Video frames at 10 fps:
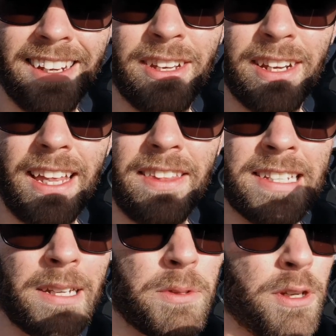You connect
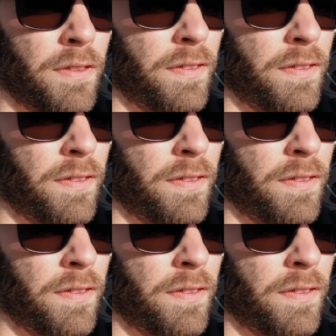this up to your